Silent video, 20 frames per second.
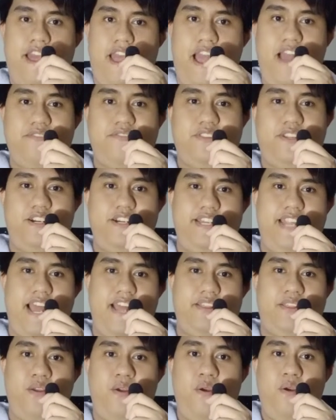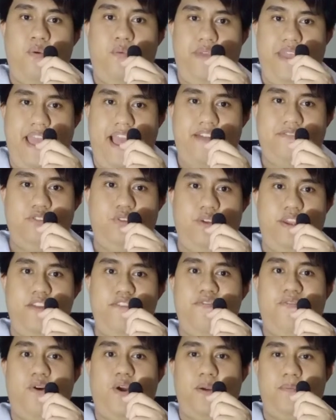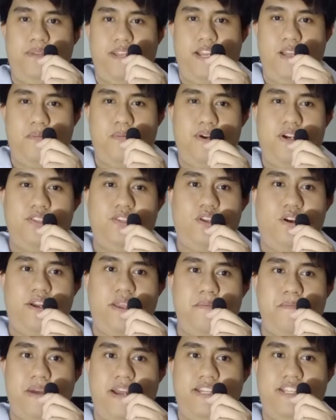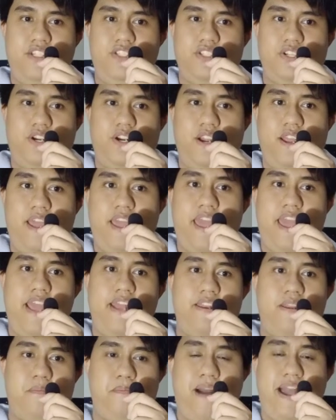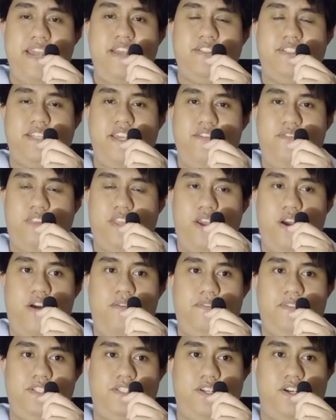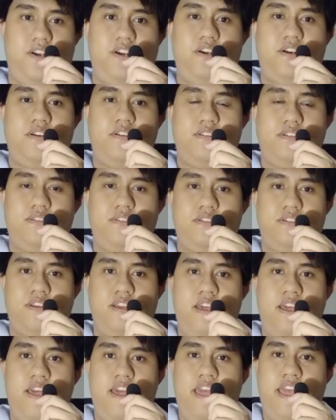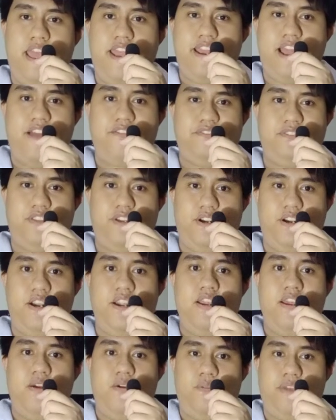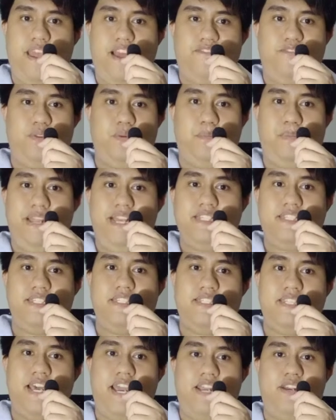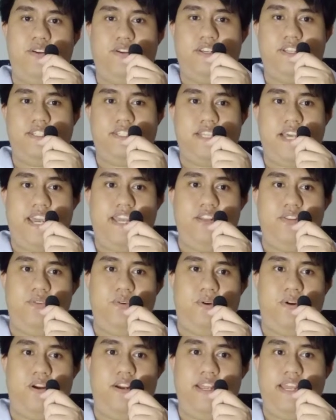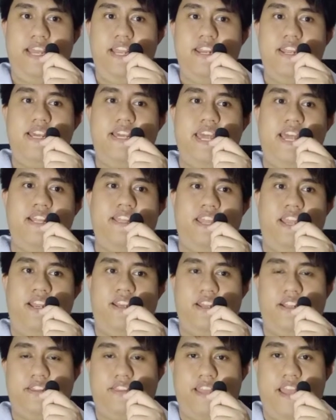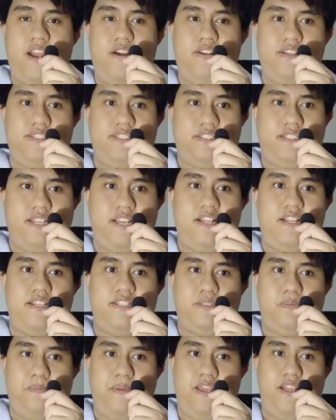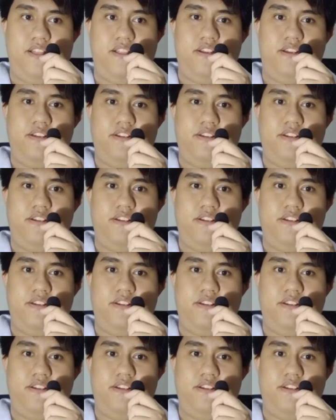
After that, we have to inform the laboratory manager and the biosafety officer. And after, we have to place a sign on the sign door indicating that there is still a spill.